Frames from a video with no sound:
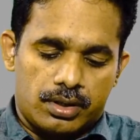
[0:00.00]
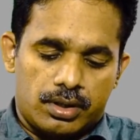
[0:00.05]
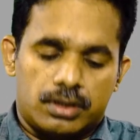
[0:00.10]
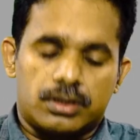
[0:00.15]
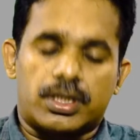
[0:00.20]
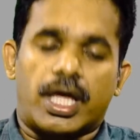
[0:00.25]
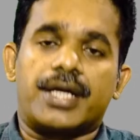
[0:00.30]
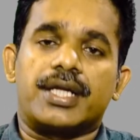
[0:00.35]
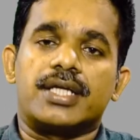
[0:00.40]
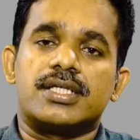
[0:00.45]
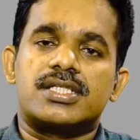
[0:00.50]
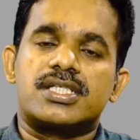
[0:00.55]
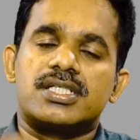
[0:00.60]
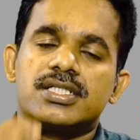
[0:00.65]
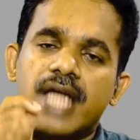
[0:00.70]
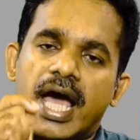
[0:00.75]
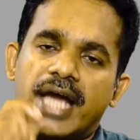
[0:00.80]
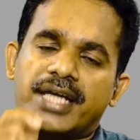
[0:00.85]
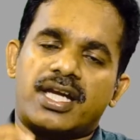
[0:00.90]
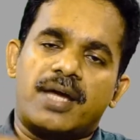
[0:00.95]
that is
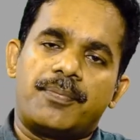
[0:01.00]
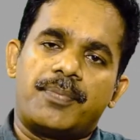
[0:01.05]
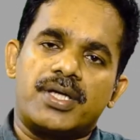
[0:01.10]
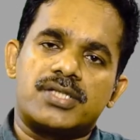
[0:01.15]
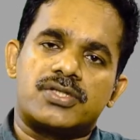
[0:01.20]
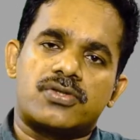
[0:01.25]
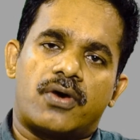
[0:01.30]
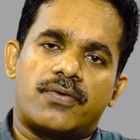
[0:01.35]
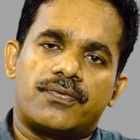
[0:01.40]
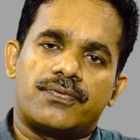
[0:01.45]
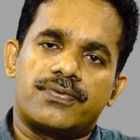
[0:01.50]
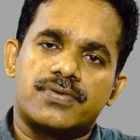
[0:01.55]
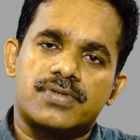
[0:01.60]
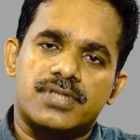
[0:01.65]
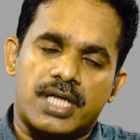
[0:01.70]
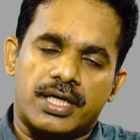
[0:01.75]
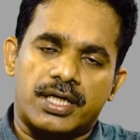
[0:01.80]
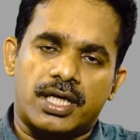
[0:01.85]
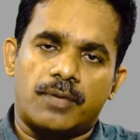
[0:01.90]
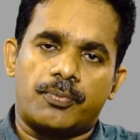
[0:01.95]
database of
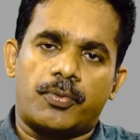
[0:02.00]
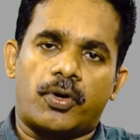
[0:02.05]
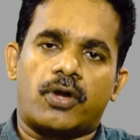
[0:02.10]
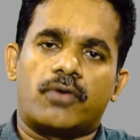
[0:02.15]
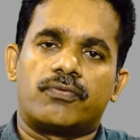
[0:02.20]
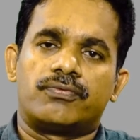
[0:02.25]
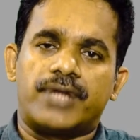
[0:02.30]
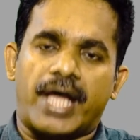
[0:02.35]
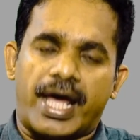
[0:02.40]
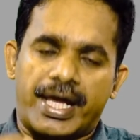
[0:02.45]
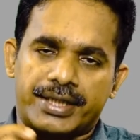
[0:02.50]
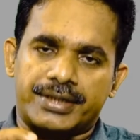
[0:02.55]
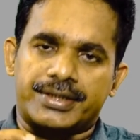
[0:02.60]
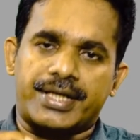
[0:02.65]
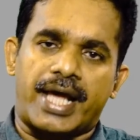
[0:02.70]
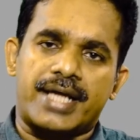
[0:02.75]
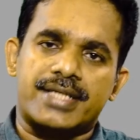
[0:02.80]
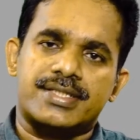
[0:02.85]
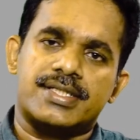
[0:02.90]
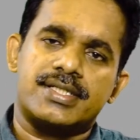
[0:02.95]
Central Board of Direct
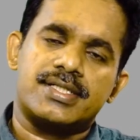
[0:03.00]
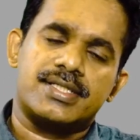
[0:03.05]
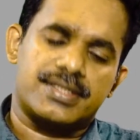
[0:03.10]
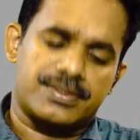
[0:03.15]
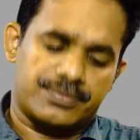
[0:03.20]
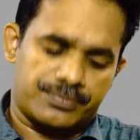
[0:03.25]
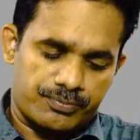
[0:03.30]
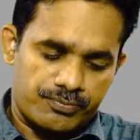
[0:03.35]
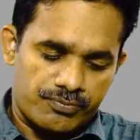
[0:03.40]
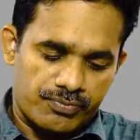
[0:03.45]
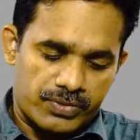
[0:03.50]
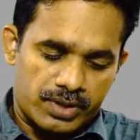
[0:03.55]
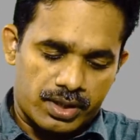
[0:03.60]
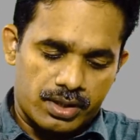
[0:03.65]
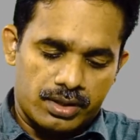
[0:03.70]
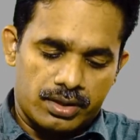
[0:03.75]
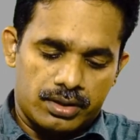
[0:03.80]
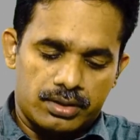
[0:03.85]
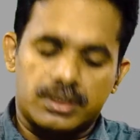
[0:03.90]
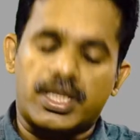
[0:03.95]
Taxes.
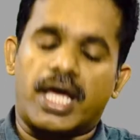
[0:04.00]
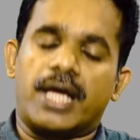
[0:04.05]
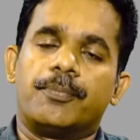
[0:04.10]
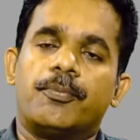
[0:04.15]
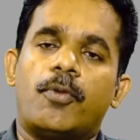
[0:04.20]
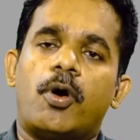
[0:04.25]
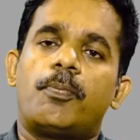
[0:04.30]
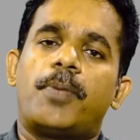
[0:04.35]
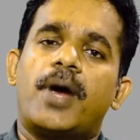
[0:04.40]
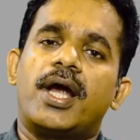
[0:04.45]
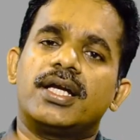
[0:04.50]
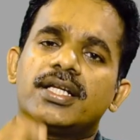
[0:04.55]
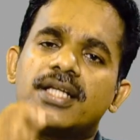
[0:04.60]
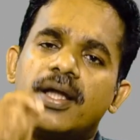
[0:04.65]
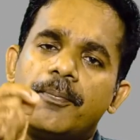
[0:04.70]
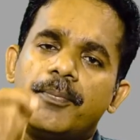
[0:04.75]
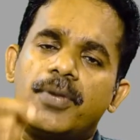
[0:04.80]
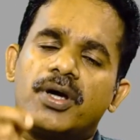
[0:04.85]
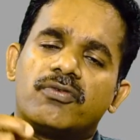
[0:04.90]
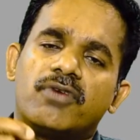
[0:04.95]
Then mobile
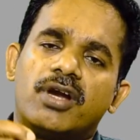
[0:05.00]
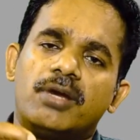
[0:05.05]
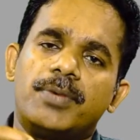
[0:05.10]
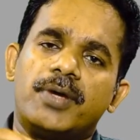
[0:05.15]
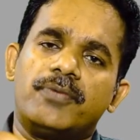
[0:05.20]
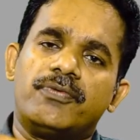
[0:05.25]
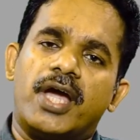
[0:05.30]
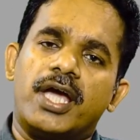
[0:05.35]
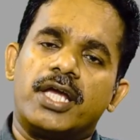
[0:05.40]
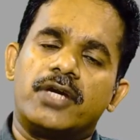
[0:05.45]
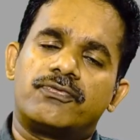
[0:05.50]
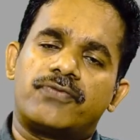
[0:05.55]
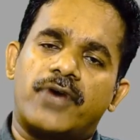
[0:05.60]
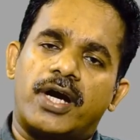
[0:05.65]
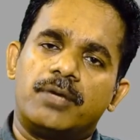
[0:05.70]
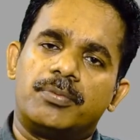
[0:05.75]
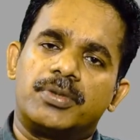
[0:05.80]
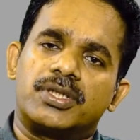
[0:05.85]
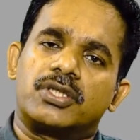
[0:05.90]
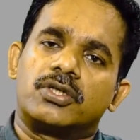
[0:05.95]
number will be
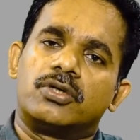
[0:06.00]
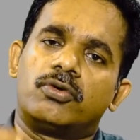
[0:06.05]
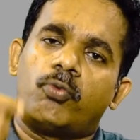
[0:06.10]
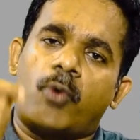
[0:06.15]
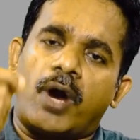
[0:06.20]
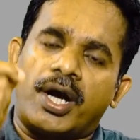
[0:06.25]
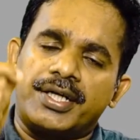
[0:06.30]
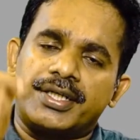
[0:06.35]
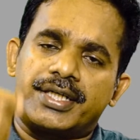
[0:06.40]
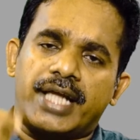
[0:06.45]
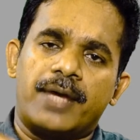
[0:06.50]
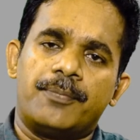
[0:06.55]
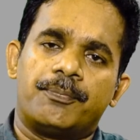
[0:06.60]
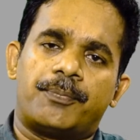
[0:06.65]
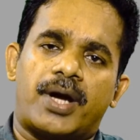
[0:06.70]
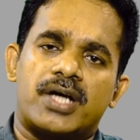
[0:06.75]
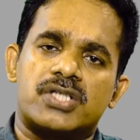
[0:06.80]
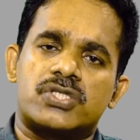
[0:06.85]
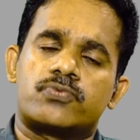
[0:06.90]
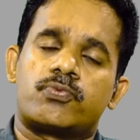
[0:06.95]
verified with a one-time
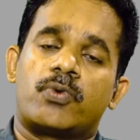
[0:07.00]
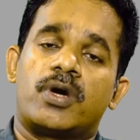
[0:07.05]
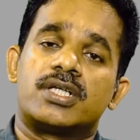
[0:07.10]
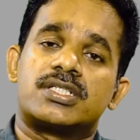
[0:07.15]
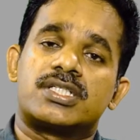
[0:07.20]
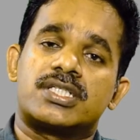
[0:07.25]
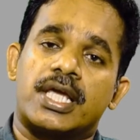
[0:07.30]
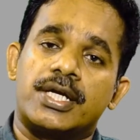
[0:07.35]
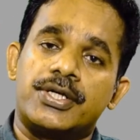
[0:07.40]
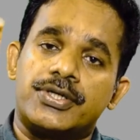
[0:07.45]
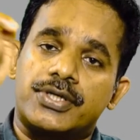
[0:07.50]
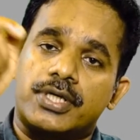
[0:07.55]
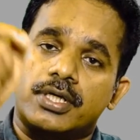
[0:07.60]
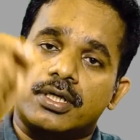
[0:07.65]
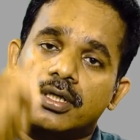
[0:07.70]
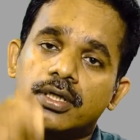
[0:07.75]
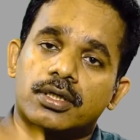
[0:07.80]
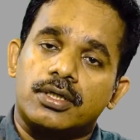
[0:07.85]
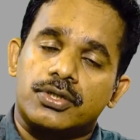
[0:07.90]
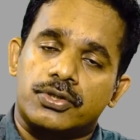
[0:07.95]
password
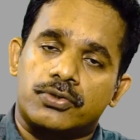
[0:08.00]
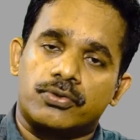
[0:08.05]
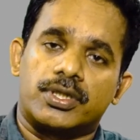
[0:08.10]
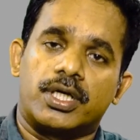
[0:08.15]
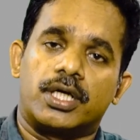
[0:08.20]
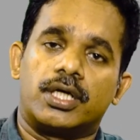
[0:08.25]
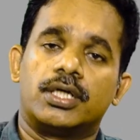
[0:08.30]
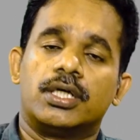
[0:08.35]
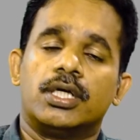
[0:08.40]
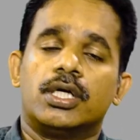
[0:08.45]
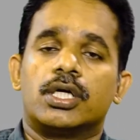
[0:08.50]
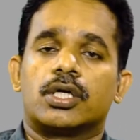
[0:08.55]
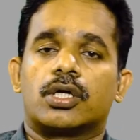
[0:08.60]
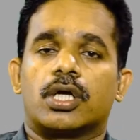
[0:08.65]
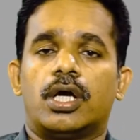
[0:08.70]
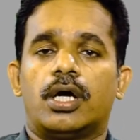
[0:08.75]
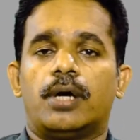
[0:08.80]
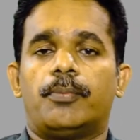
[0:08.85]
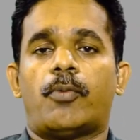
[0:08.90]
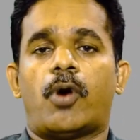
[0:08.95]
sending to
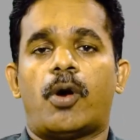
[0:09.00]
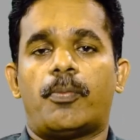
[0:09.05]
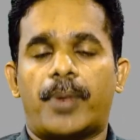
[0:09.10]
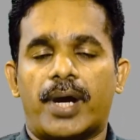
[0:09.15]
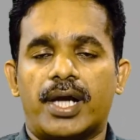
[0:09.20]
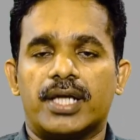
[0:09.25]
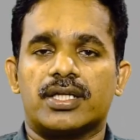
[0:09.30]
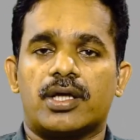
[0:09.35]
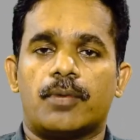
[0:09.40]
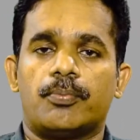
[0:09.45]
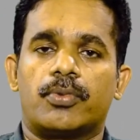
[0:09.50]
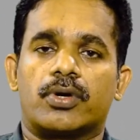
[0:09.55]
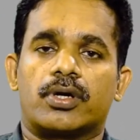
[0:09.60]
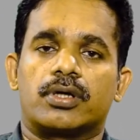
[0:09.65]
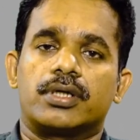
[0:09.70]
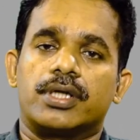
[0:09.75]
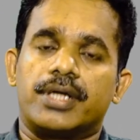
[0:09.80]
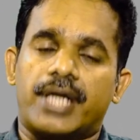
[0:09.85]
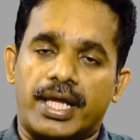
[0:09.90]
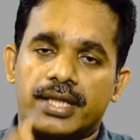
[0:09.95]
the mobile
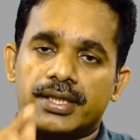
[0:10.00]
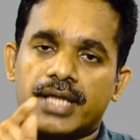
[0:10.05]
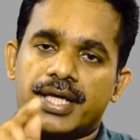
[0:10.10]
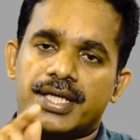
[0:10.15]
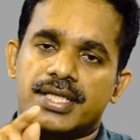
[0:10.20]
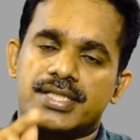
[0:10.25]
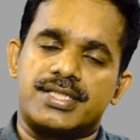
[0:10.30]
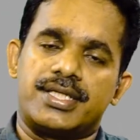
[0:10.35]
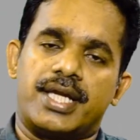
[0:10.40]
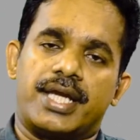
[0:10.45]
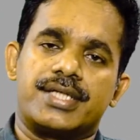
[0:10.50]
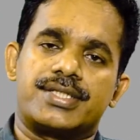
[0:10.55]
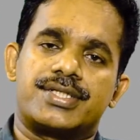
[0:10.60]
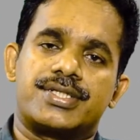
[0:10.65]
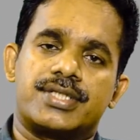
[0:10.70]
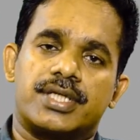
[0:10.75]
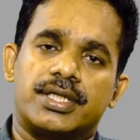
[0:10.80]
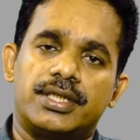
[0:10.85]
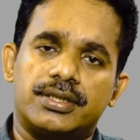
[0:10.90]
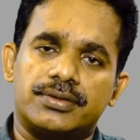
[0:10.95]
number that is
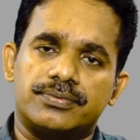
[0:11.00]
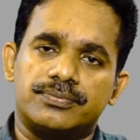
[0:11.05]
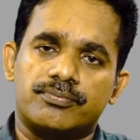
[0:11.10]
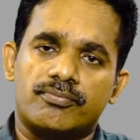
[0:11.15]
registered.